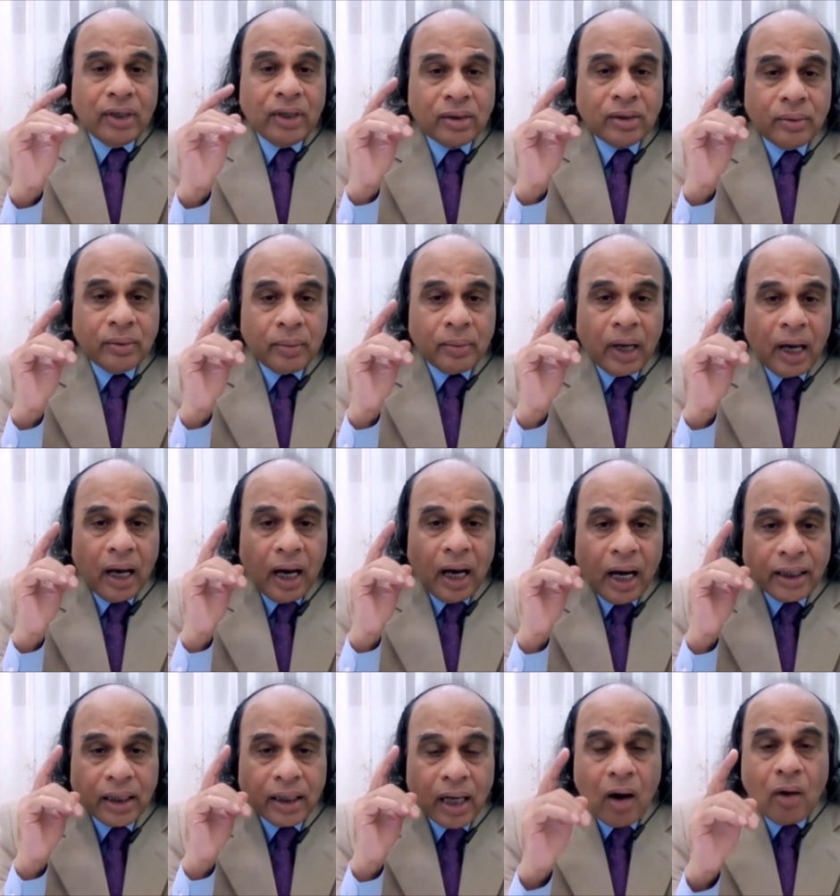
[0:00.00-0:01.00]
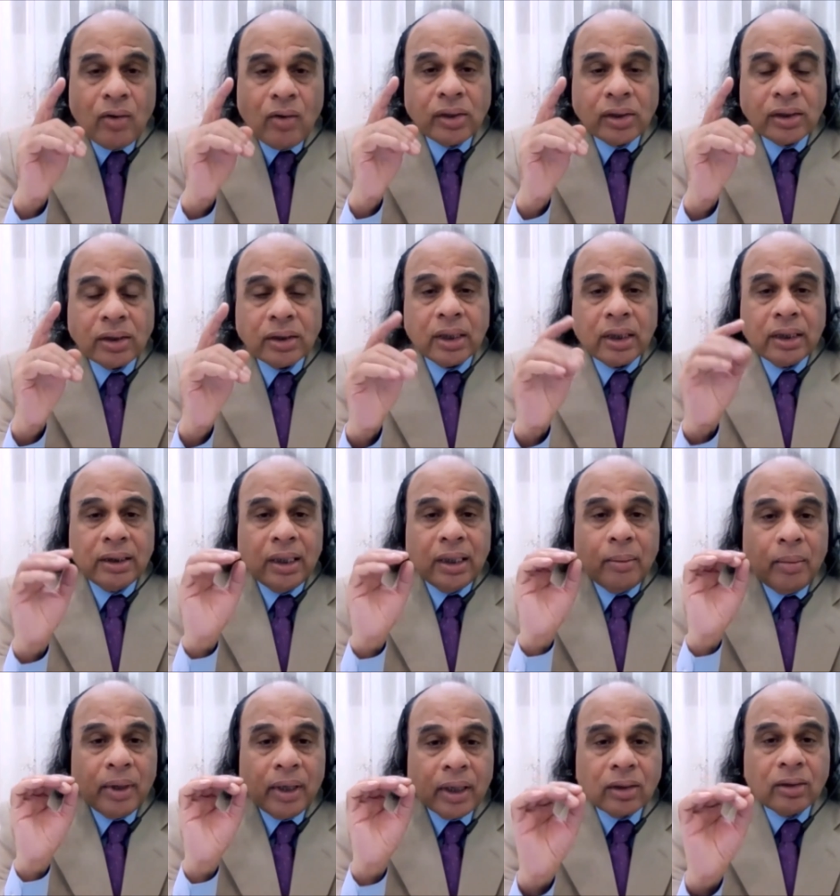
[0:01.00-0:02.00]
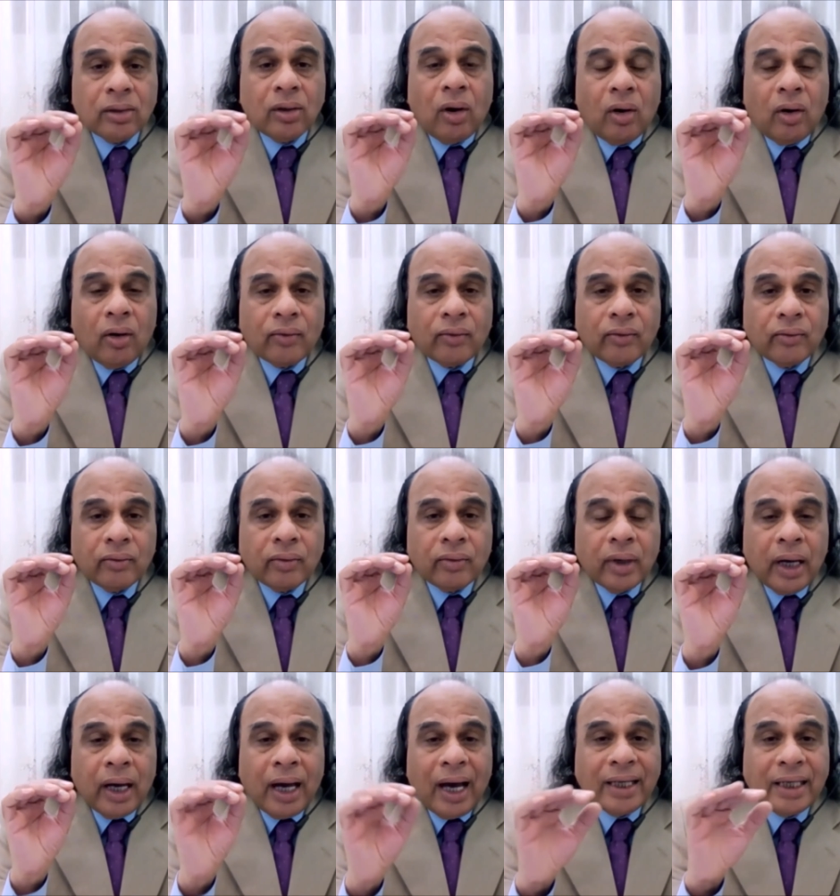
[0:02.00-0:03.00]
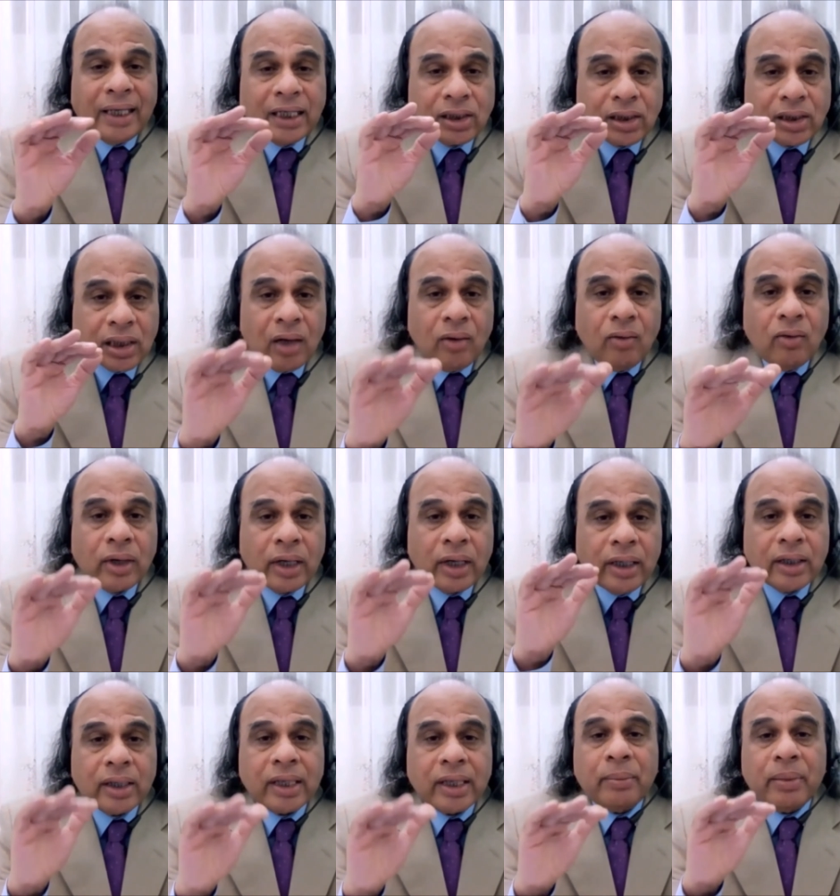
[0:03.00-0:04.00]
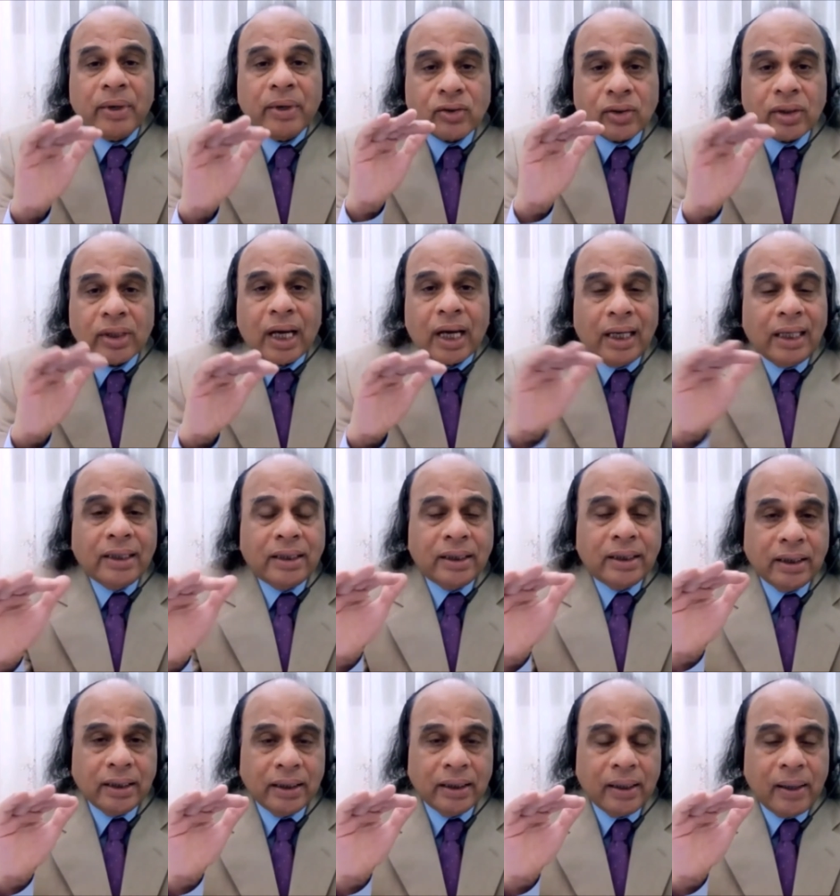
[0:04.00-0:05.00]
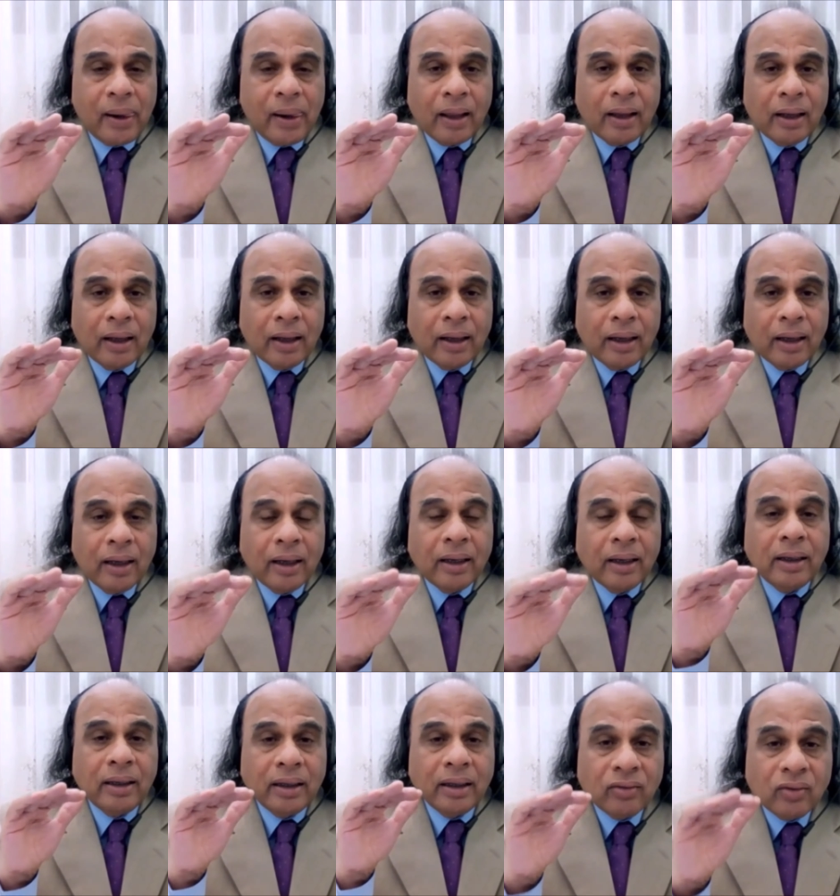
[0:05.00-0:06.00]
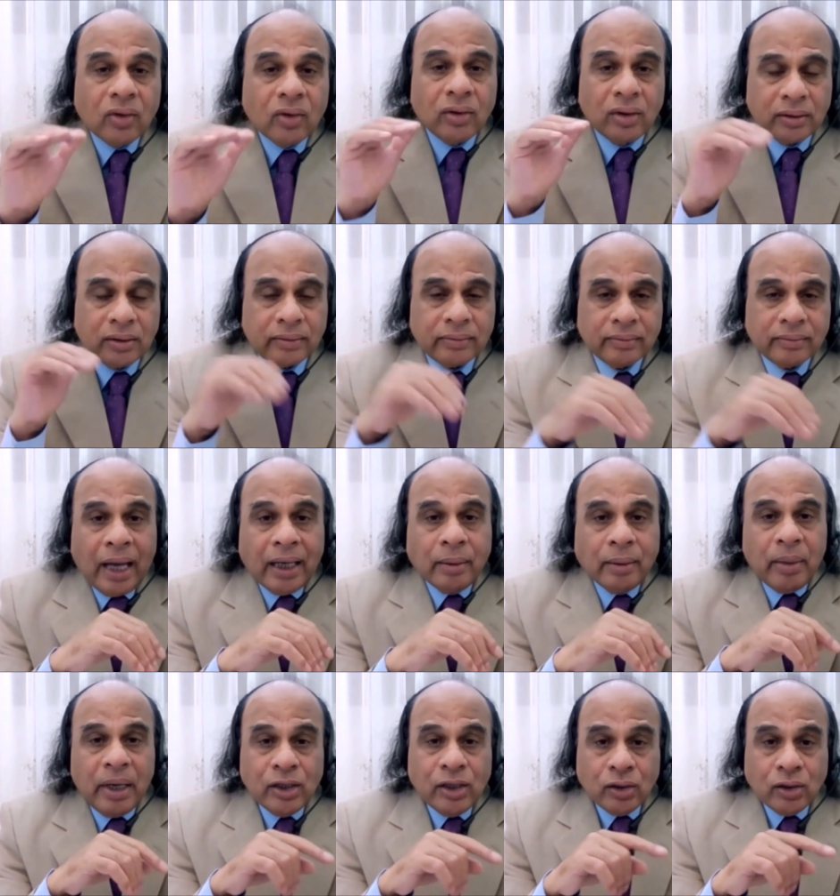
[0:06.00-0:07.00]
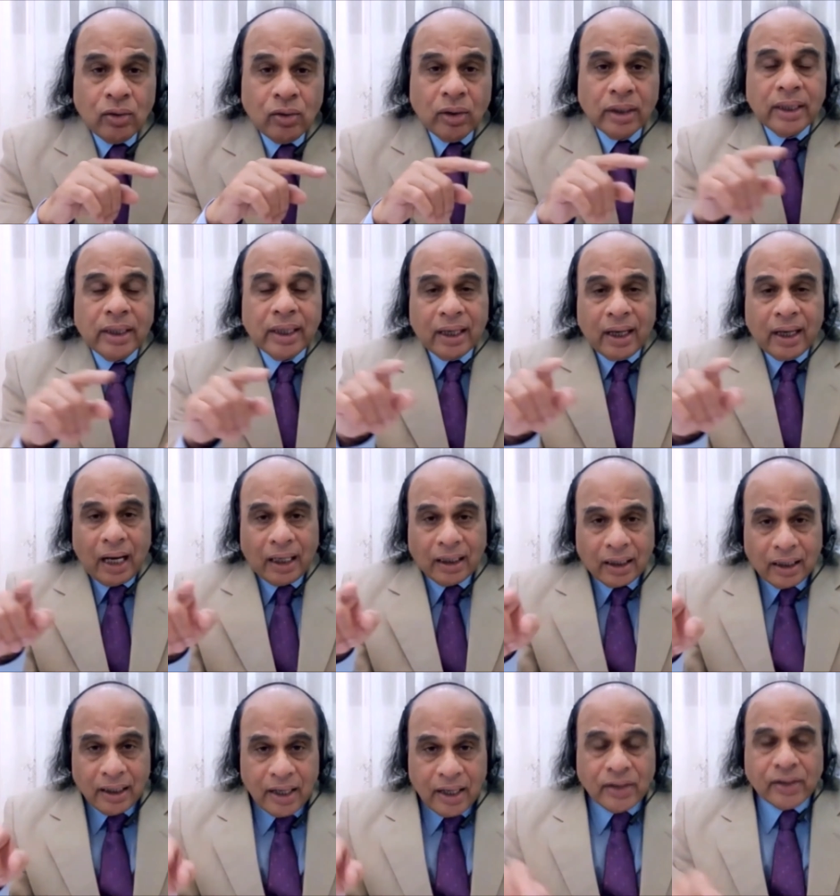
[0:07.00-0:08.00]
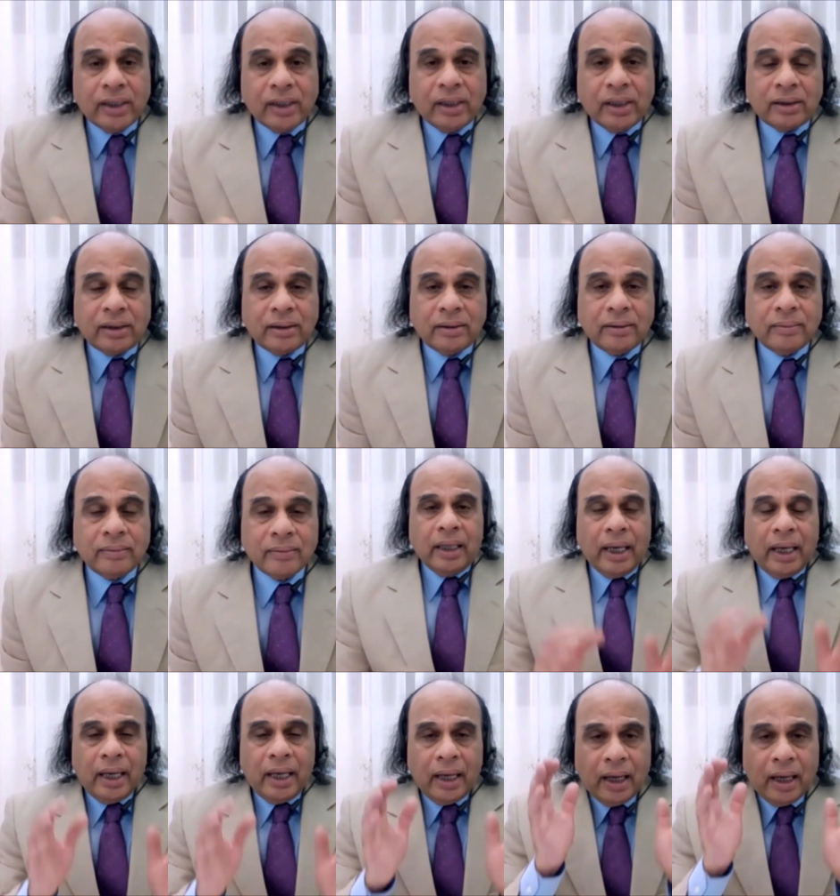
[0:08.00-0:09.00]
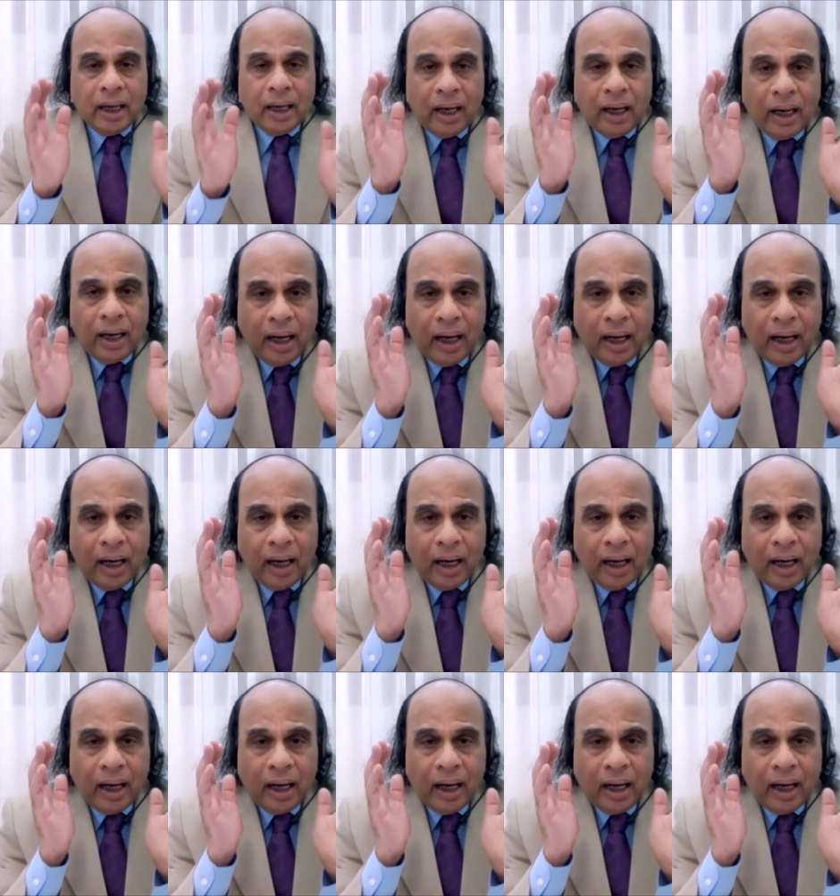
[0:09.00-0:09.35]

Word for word: which announced the birth of an extraordinary personality in the world. And based on their calculations, they